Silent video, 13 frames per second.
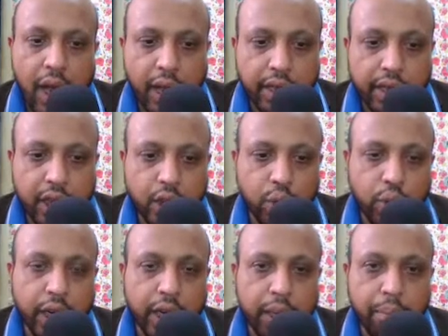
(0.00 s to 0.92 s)
and then you
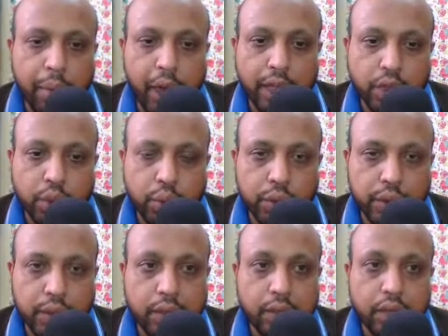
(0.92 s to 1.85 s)
get a
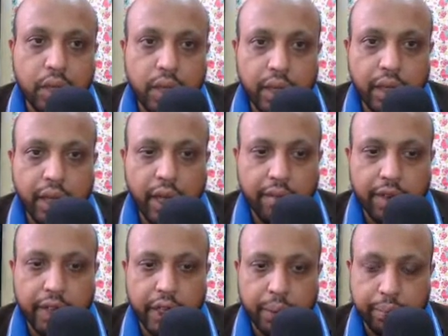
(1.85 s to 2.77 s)
blastocyst
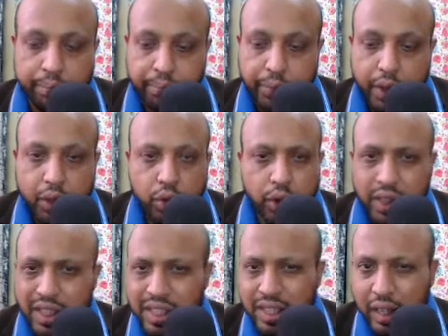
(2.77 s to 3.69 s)
cavity. So
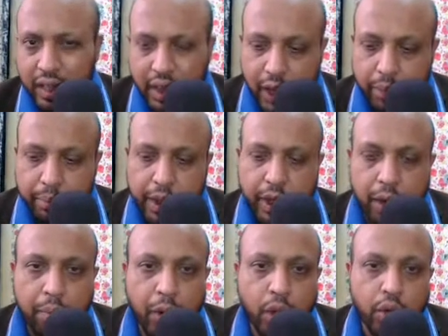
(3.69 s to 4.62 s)
this is little bit
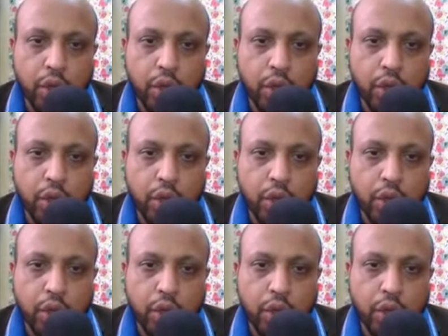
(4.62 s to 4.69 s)
about